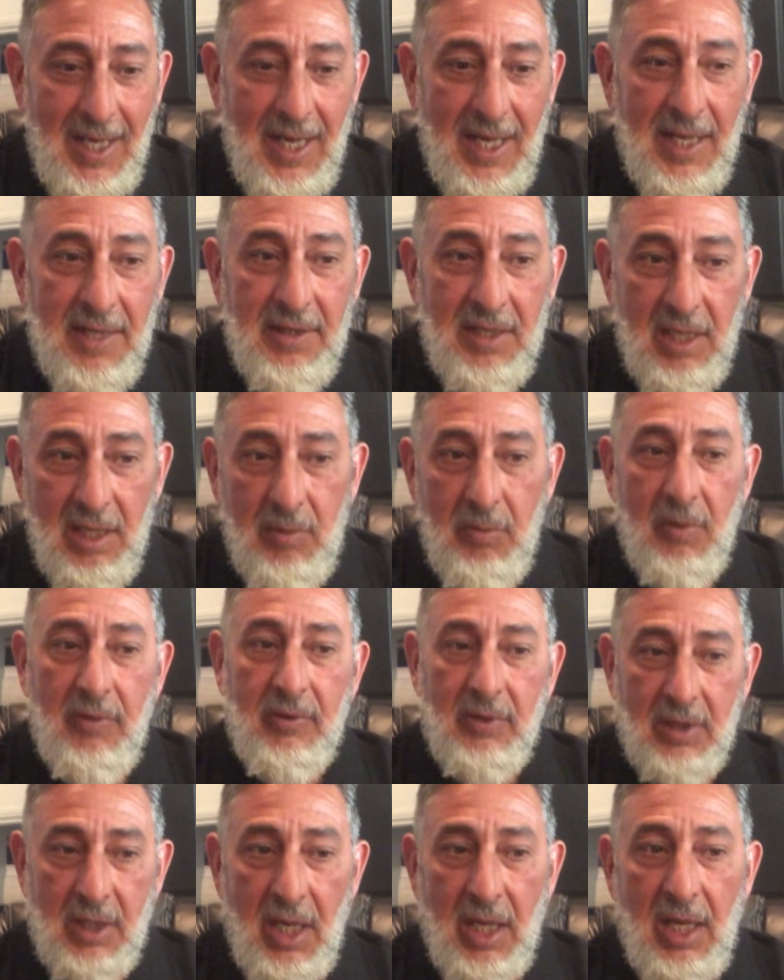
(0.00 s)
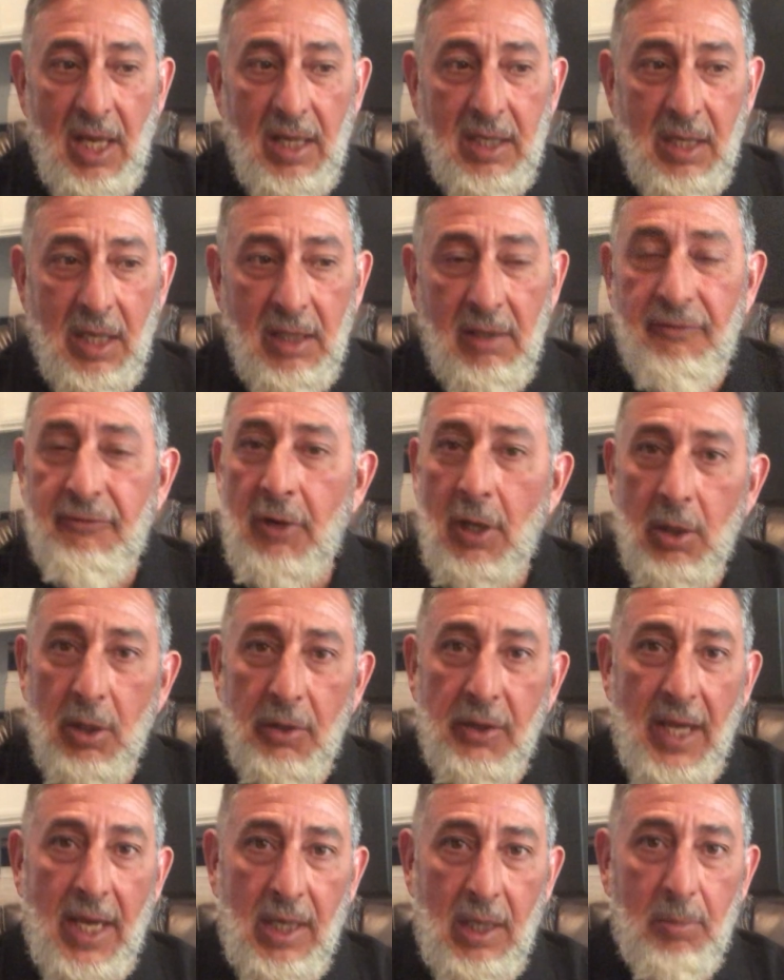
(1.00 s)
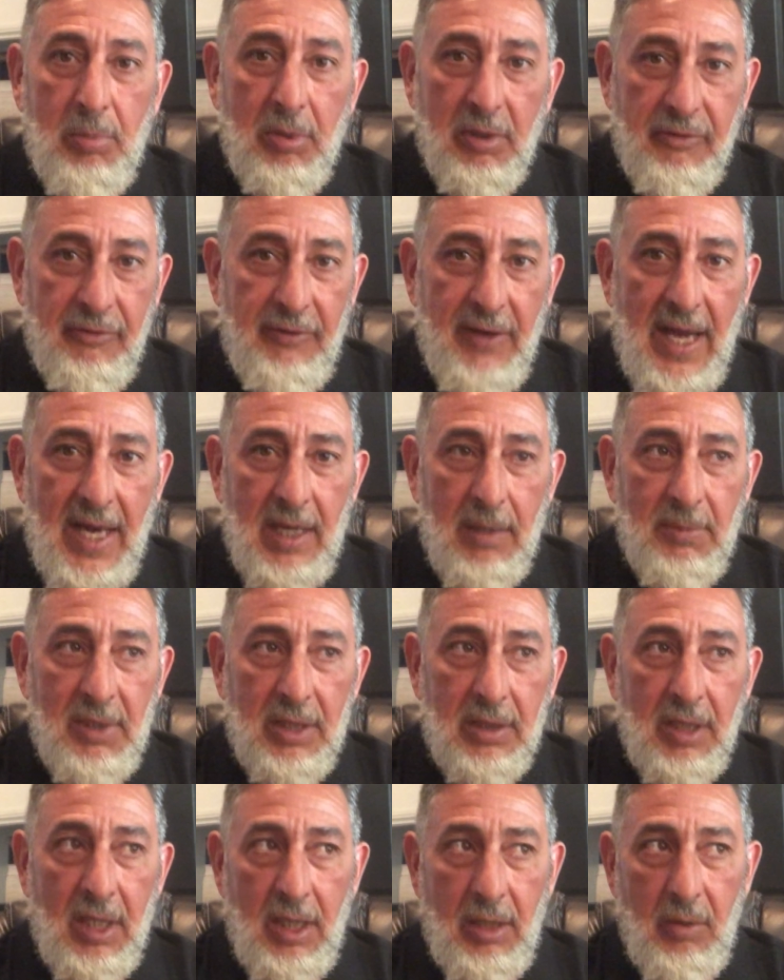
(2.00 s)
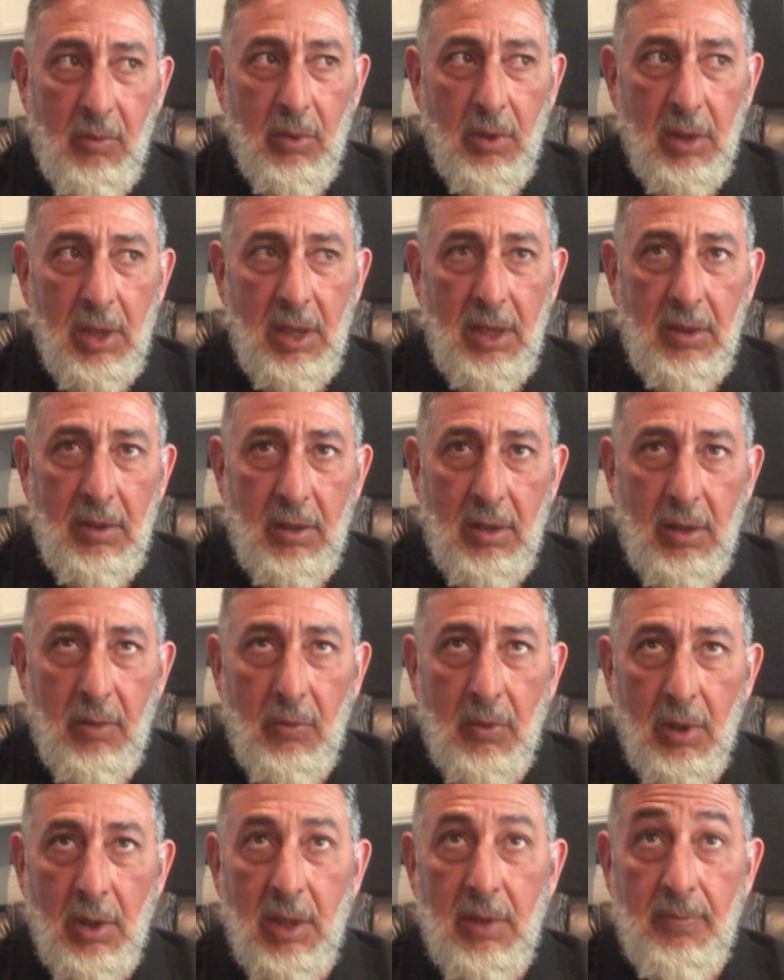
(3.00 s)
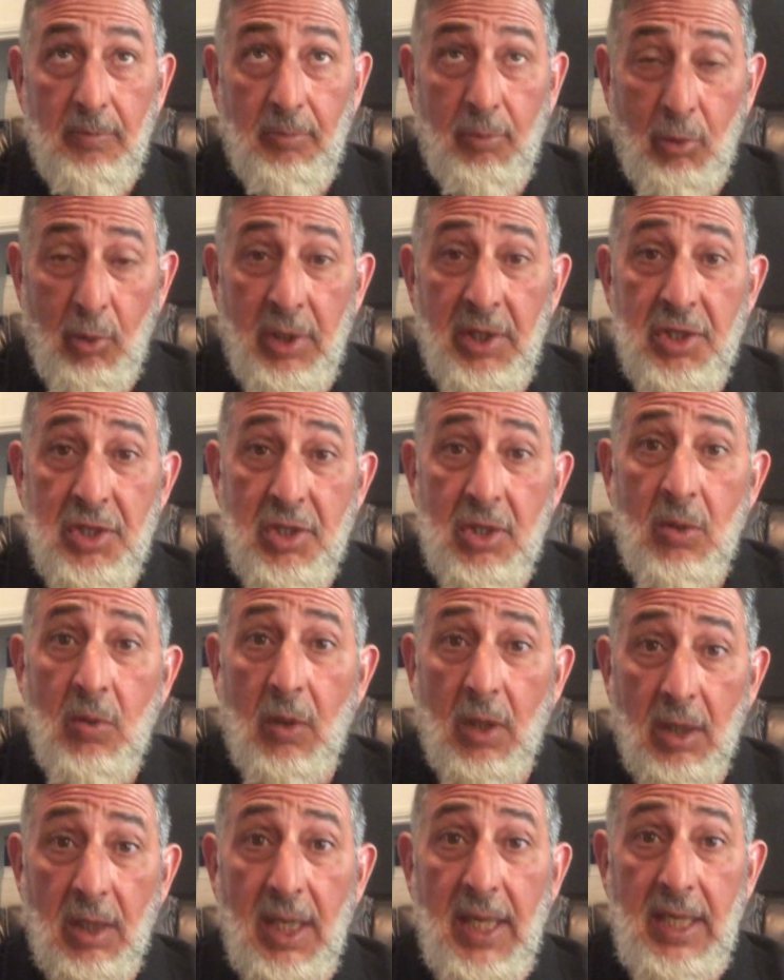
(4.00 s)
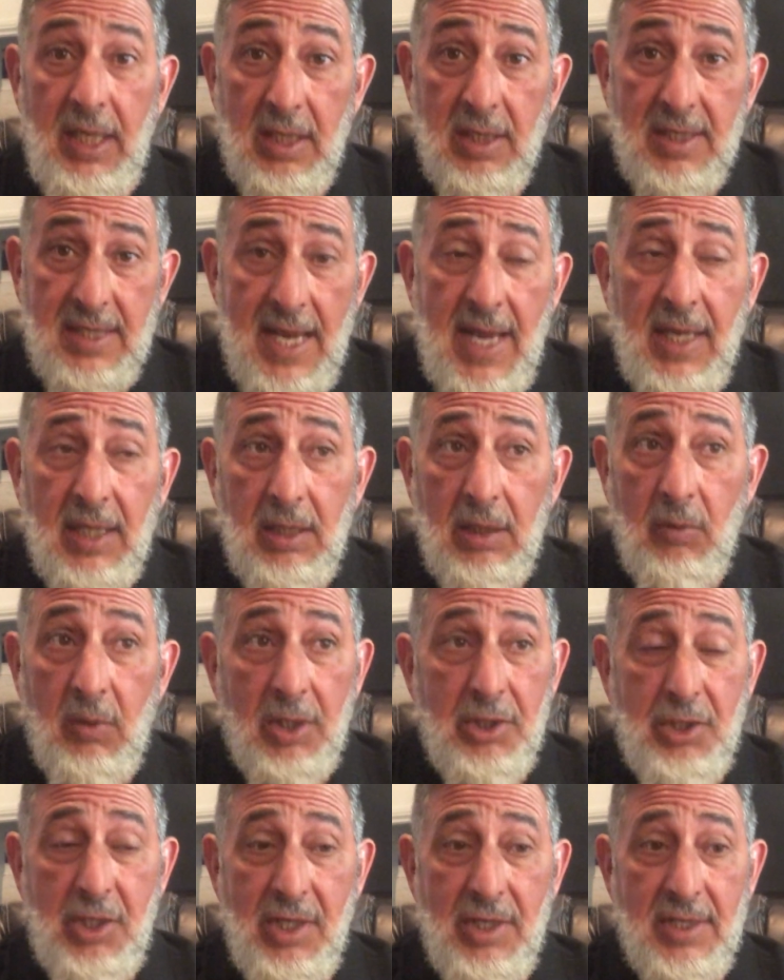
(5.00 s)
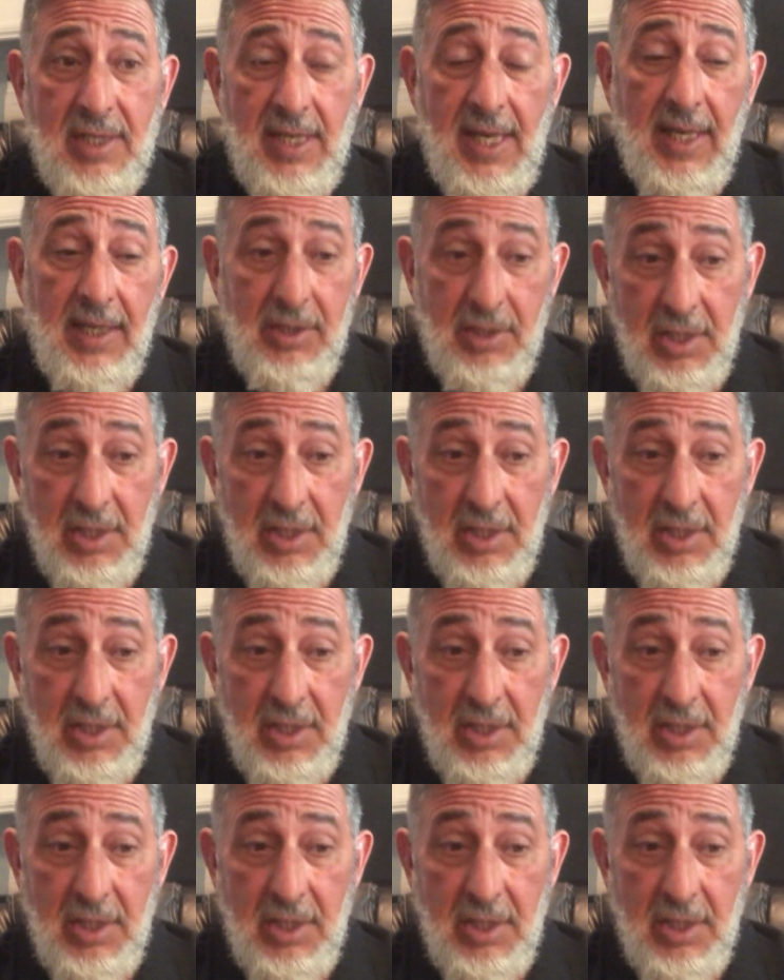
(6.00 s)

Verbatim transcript: and then kind of I kind of followed that up with Fatima, and it really it really points to Our Lady exactly what she said.